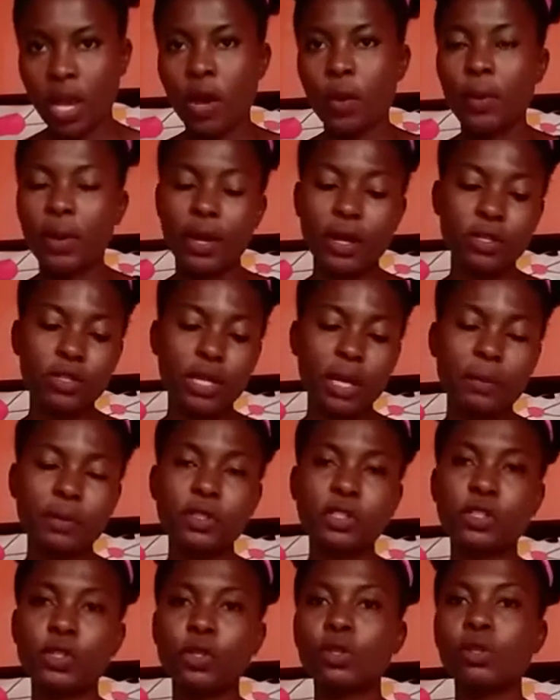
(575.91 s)
I'm going
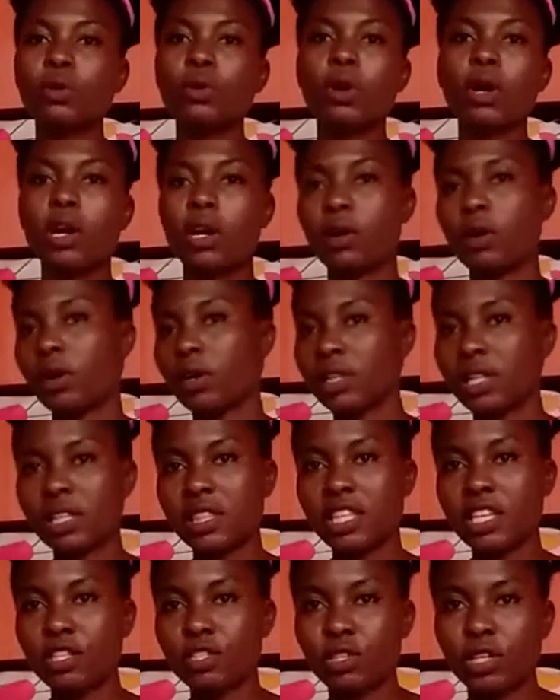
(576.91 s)
to show you other
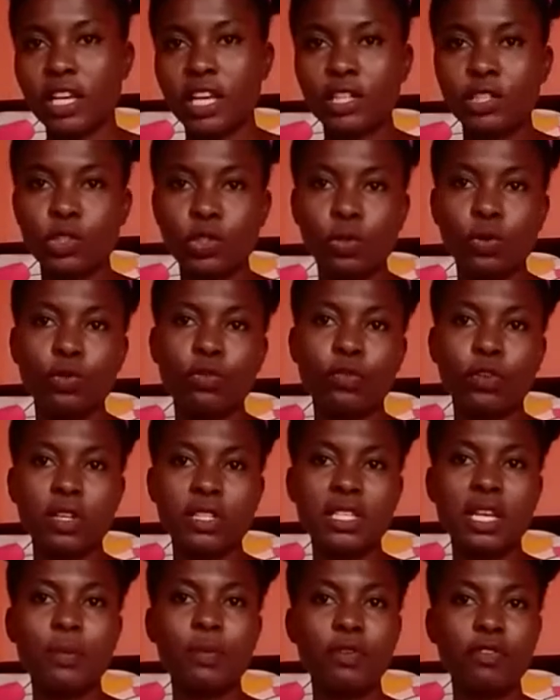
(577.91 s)
things you can do. For
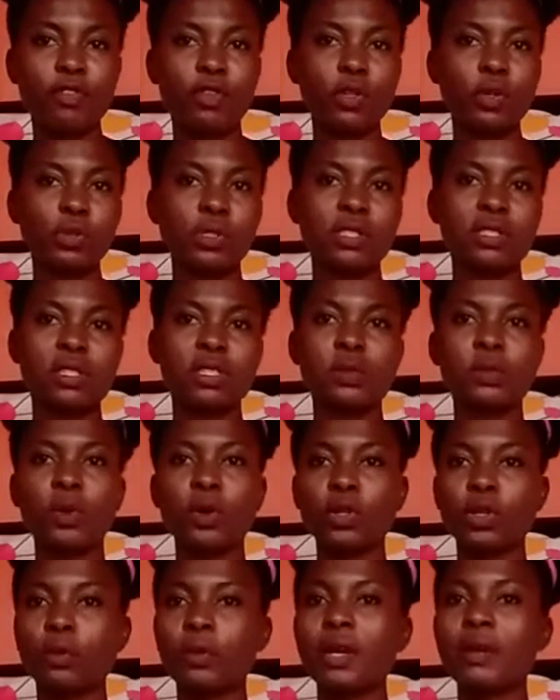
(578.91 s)
example, if you notice this
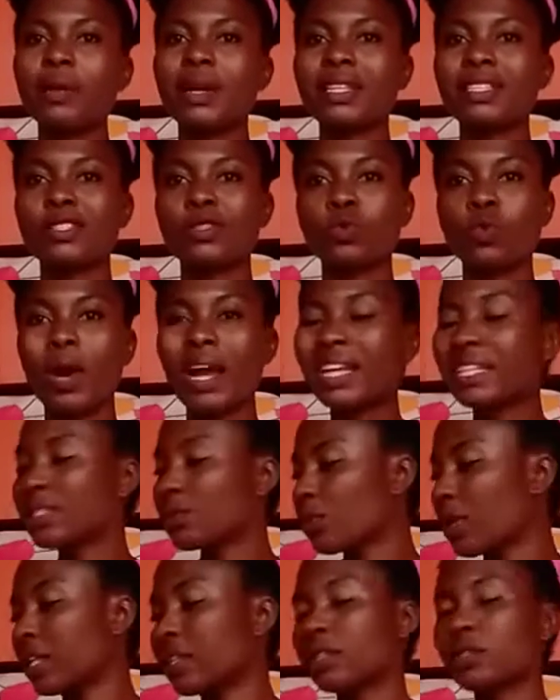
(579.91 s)
board on my right is white,
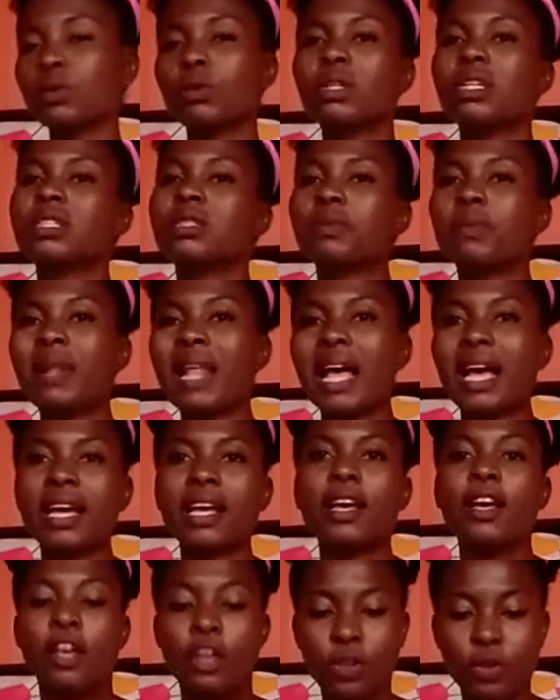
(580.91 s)
while this one is black,
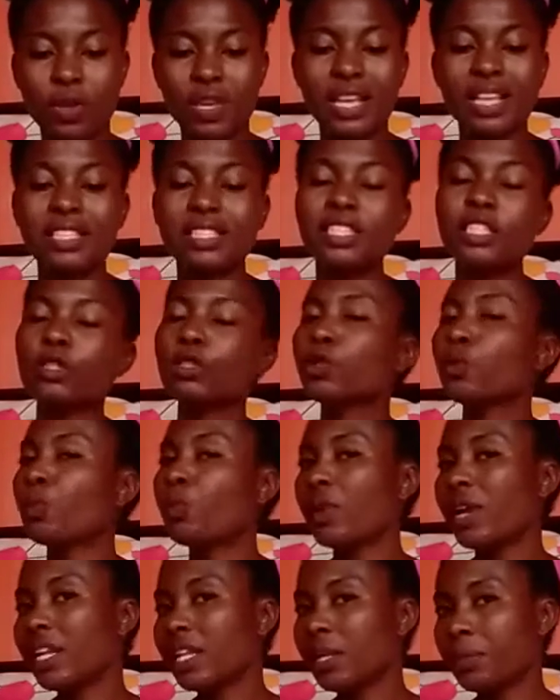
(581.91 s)
you can still
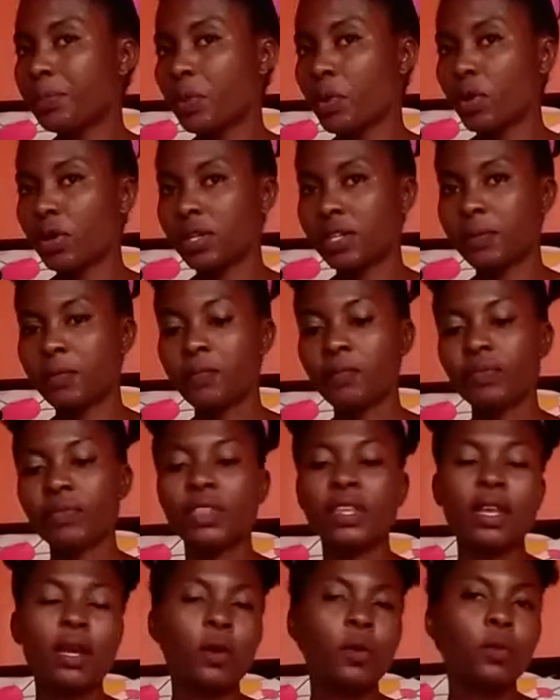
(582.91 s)
spray the board
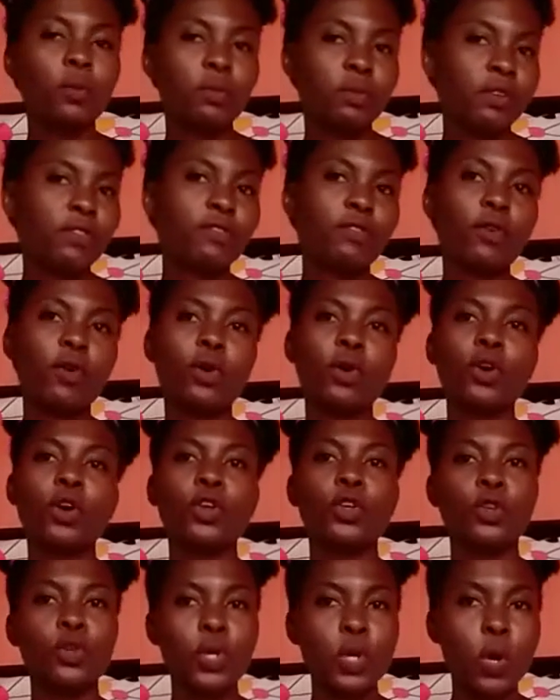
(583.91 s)
before
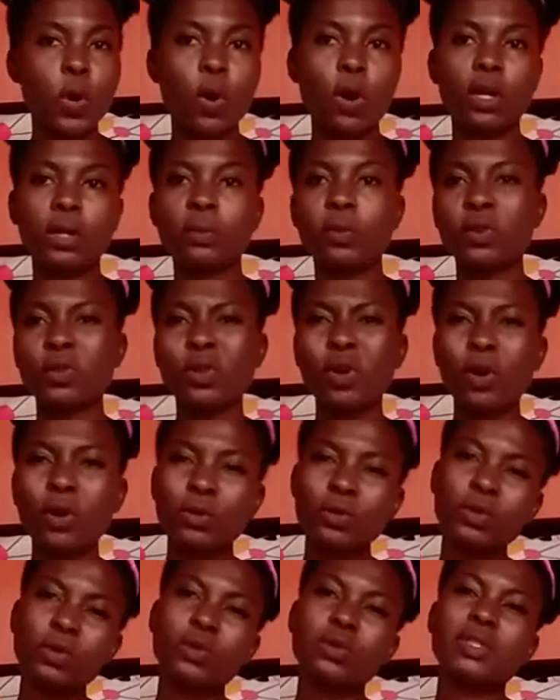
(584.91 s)
you go on, but all
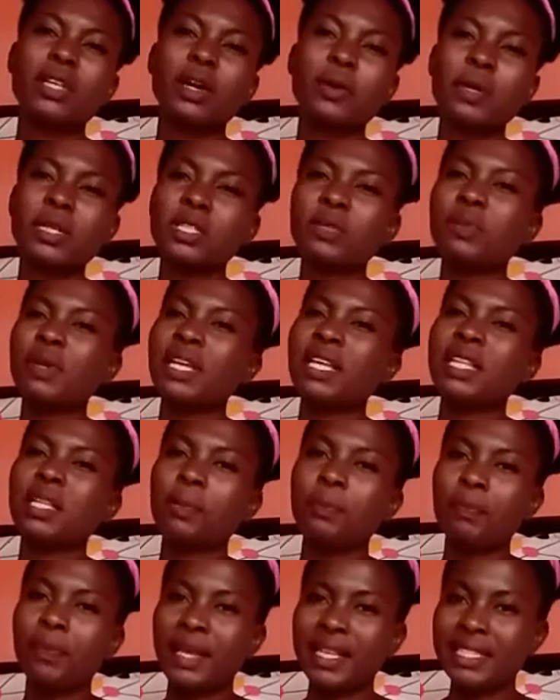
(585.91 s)
those are going to be in the
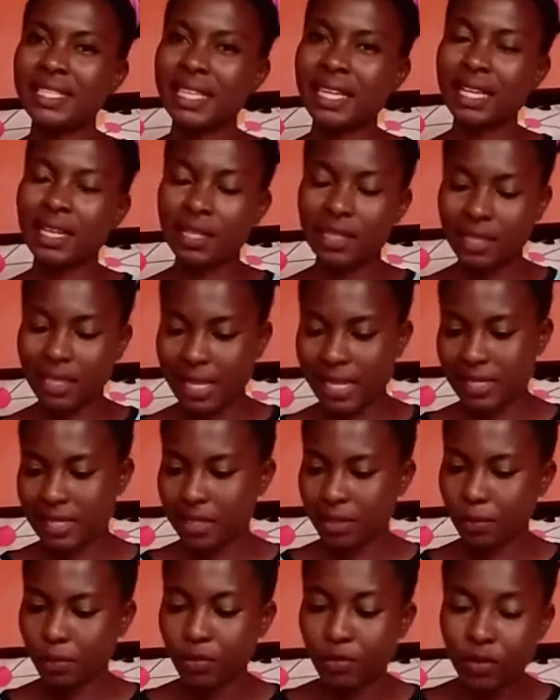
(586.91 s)
basic lesson.
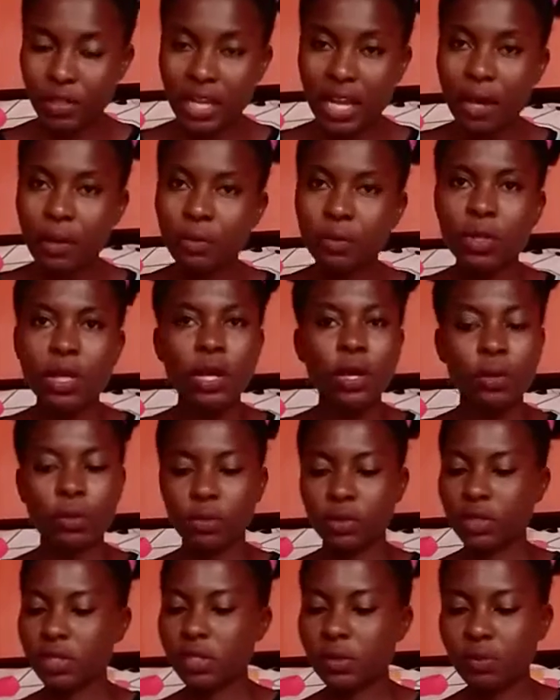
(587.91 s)
But for now,
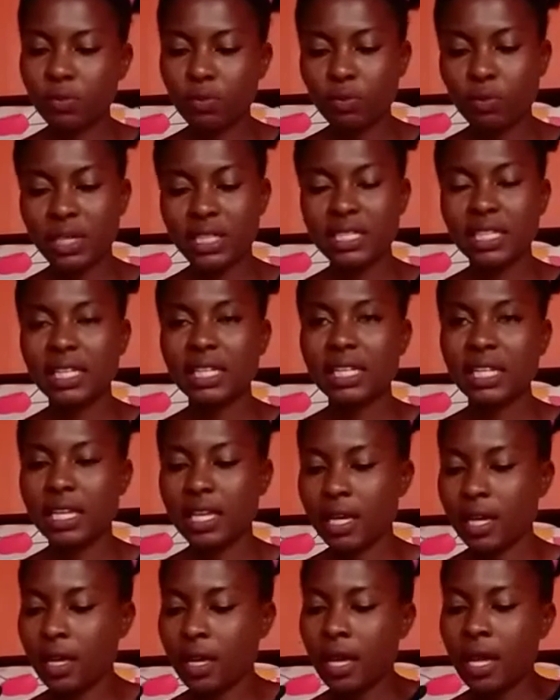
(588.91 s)
you just maintain it
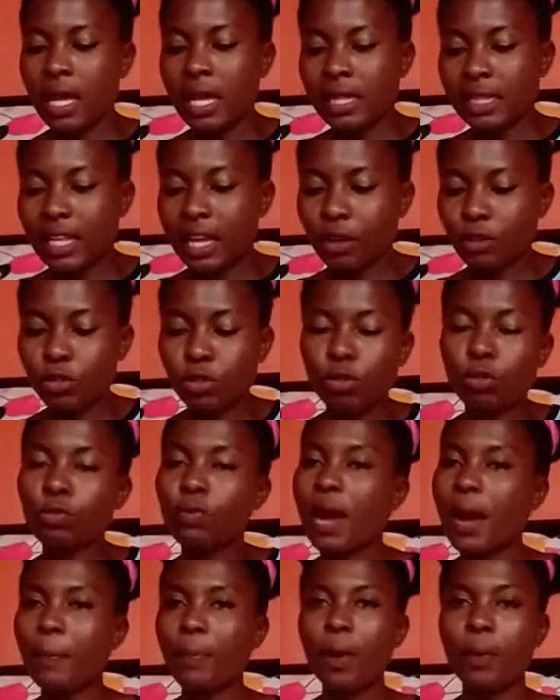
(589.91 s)
here. Now, to
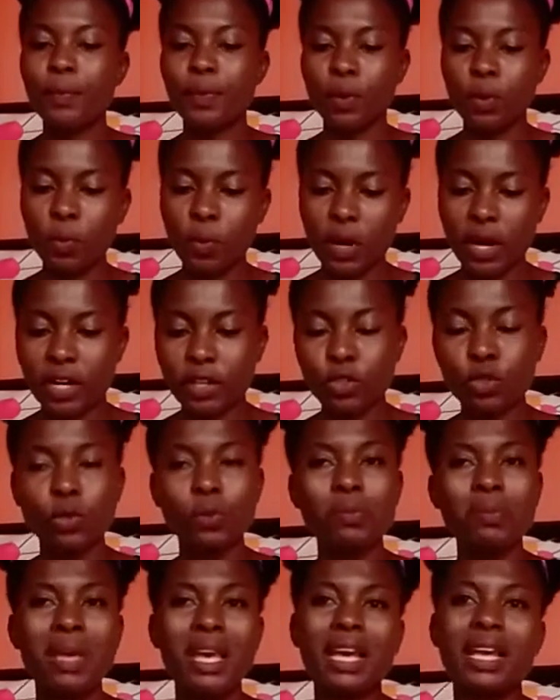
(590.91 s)
wrap up your work, to
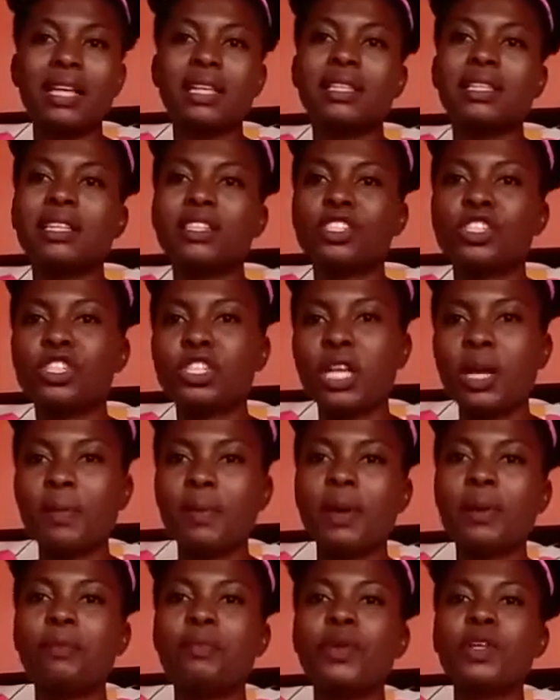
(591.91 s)
make the shape
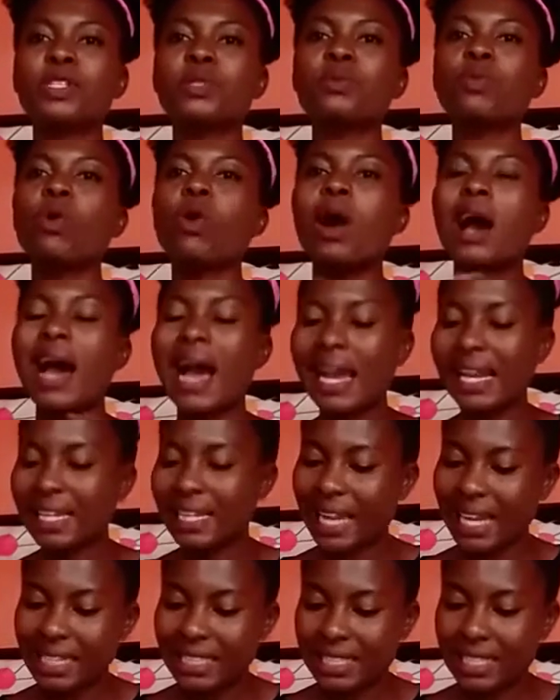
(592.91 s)
a bit more
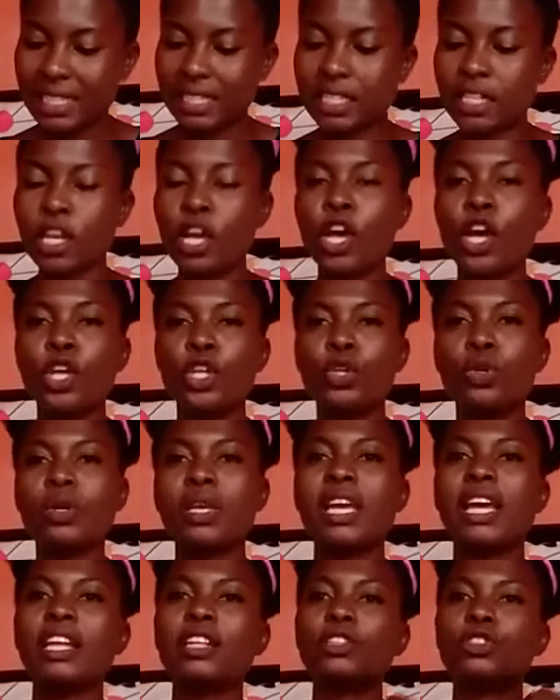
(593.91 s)
highlighted, you
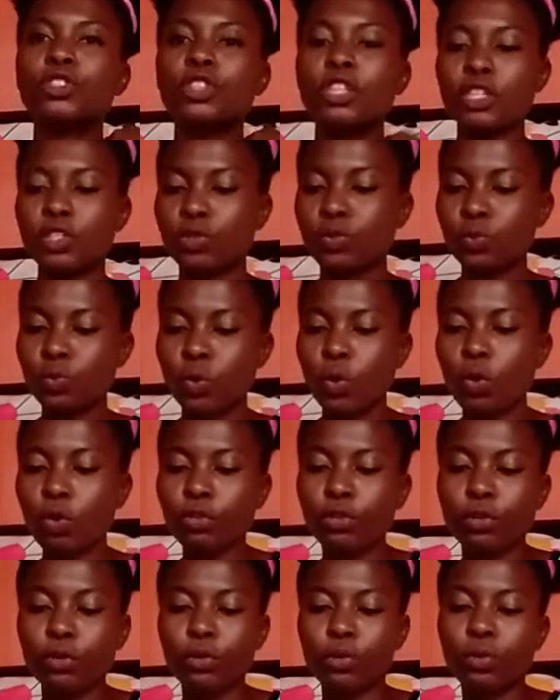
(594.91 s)
can just roll
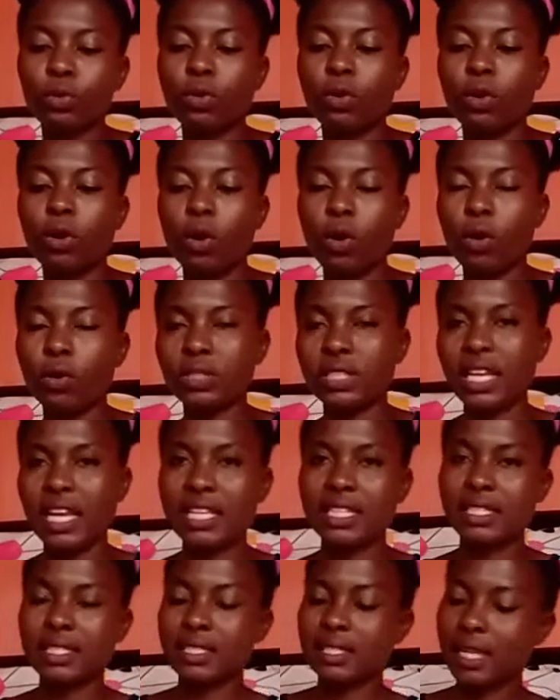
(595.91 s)
through all the
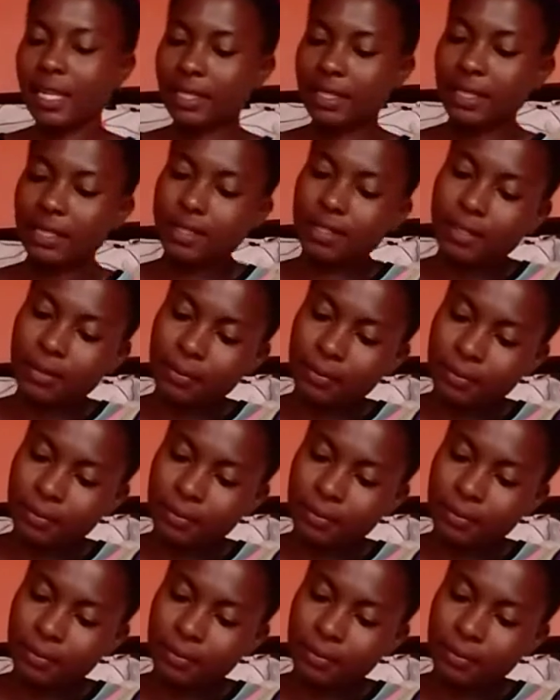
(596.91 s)
edges like this.